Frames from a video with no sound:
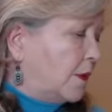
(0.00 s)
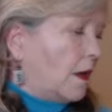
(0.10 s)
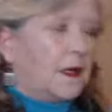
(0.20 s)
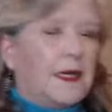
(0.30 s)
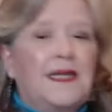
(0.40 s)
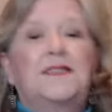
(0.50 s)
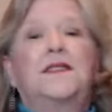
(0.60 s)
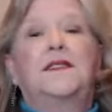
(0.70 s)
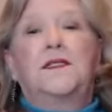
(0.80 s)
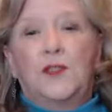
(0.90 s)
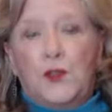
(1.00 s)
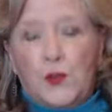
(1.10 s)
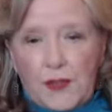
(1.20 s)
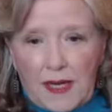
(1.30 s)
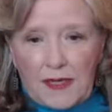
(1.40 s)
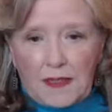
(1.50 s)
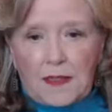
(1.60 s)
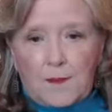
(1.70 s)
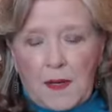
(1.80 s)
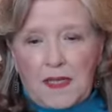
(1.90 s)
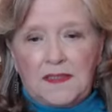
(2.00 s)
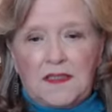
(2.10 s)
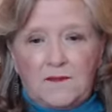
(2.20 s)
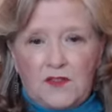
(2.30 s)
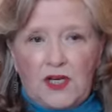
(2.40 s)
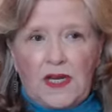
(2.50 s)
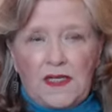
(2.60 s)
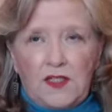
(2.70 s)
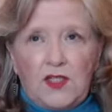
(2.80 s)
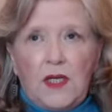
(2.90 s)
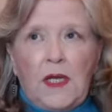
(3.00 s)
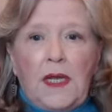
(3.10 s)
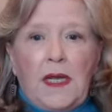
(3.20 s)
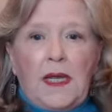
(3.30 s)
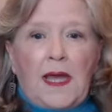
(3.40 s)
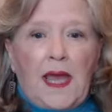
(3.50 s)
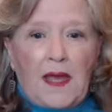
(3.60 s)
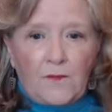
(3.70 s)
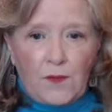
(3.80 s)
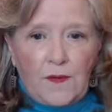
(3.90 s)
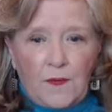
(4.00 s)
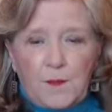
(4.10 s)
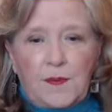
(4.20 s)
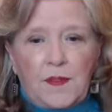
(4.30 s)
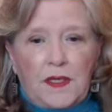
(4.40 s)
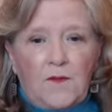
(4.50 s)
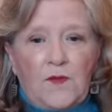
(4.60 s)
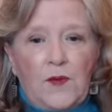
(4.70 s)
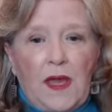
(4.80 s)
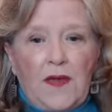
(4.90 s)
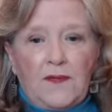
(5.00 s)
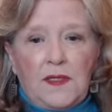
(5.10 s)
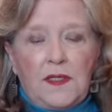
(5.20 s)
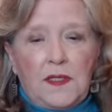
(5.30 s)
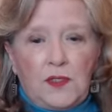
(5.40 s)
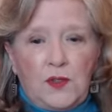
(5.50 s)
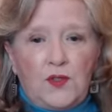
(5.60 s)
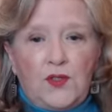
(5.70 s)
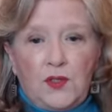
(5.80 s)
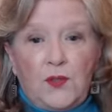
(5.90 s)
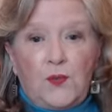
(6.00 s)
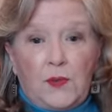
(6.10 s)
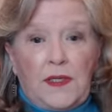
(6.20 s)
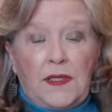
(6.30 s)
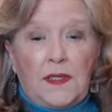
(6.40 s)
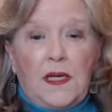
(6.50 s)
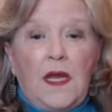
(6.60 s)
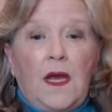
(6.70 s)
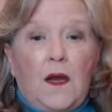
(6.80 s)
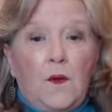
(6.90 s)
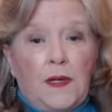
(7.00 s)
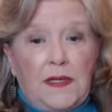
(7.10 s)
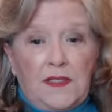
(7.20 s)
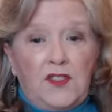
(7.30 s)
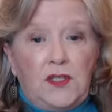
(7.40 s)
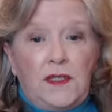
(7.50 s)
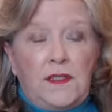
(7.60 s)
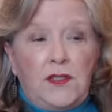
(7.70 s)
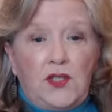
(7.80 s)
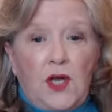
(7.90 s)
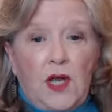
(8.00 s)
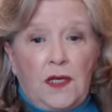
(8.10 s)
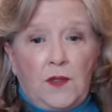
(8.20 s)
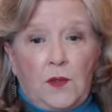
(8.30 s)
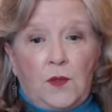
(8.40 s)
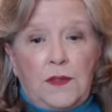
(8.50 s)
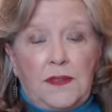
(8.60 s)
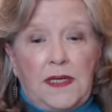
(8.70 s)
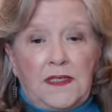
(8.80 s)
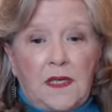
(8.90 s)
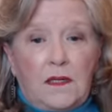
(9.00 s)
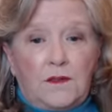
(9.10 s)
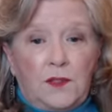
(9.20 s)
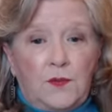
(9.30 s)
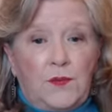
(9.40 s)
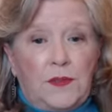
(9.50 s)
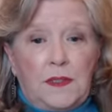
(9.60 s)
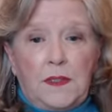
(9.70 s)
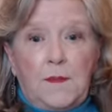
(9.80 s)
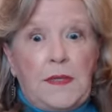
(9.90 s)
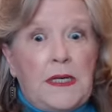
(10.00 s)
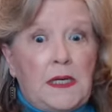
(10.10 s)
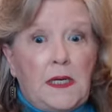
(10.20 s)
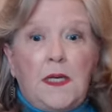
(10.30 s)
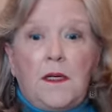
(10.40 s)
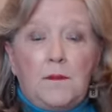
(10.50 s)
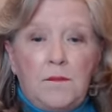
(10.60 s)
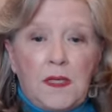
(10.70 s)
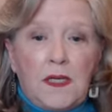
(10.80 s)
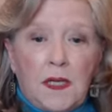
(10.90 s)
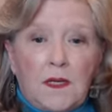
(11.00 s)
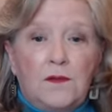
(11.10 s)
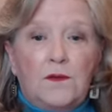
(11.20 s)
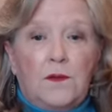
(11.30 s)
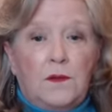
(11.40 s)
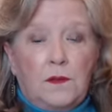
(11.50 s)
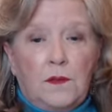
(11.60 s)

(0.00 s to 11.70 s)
lesson to create a positive change. I've read the book. If you haven't, you should read it. Oh, and John Gordon has also written many, many other